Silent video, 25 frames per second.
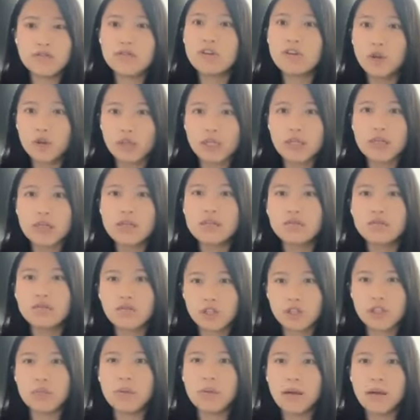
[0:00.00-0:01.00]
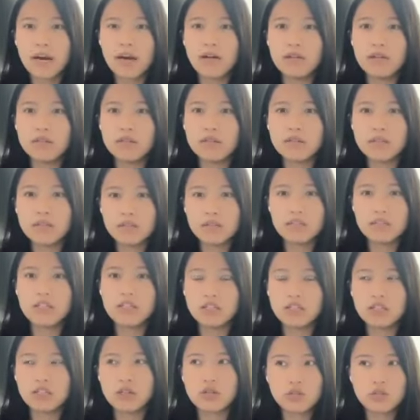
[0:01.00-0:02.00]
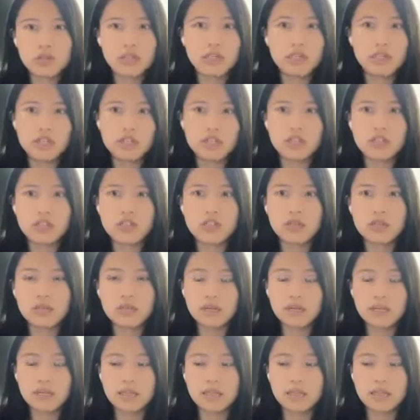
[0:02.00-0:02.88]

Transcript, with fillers: feelings for the parents and teacher relationship,